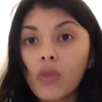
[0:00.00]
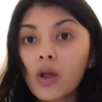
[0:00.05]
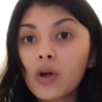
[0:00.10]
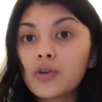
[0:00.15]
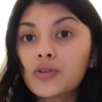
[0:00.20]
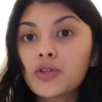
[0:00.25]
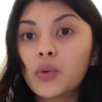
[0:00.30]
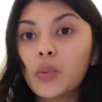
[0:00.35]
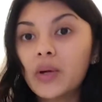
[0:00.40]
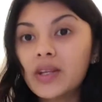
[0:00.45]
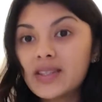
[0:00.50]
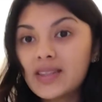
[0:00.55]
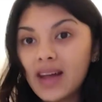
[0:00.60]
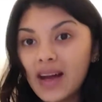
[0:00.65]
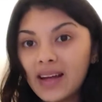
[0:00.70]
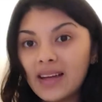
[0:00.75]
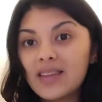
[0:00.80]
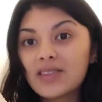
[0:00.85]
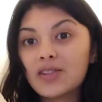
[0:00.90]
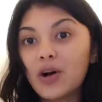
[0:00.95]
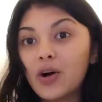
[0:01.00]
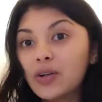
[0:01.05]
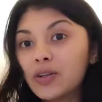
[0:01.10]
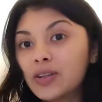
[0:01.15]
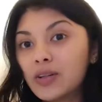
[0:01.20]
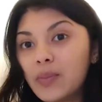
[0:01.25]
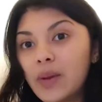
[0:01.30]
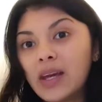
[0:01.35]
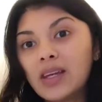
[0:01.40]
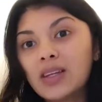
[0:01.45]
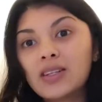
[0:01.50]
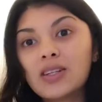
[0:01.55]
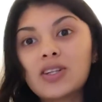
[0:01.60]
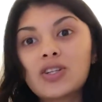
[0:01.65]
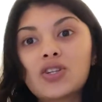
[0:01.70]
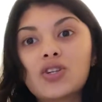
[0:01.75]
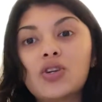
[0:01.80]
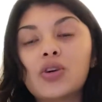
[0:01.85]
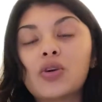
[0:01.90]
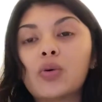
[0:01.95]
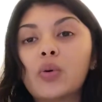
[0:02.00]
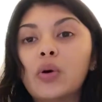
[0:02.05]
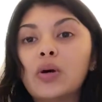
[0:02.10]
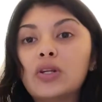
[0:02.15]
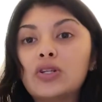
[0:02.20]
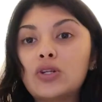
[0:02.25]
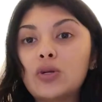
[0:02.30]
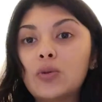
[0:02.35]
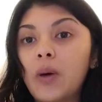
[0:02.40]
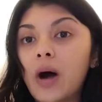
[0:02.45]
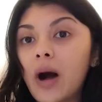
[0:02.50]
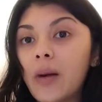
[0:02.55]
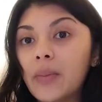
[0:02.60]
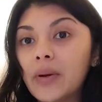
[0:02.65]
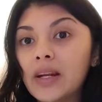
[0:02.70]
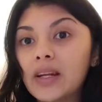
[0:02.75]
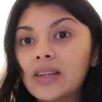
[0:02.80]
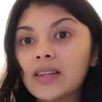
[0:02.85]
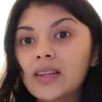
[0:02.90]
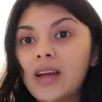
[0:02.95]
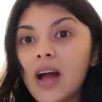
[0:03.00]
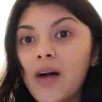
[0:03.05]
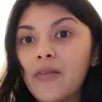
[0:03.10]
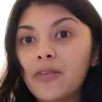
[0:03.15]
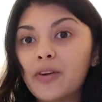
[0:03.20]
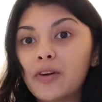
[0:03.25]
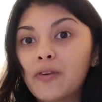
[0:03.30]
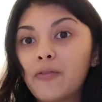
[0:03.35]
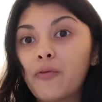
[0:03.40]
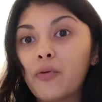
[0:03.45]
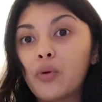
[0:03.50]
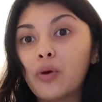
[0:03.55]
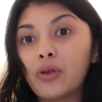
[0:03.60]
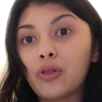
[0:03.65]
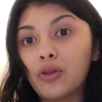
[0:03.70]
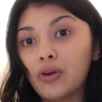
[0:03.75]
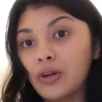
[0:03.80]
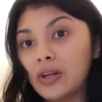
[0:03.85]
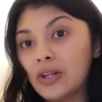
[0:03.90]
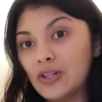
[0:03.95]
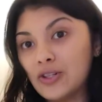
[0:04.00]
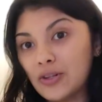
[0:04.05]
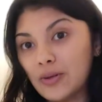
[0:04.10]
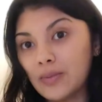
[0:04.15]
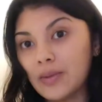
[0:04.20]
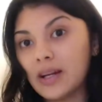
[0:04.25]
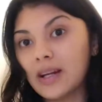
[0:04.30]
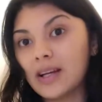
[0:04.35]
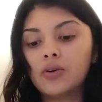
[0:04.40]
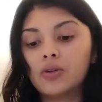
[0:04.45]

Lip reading: So once that is all in the baking dish, you're going to pop it in the oven for 32 minutes.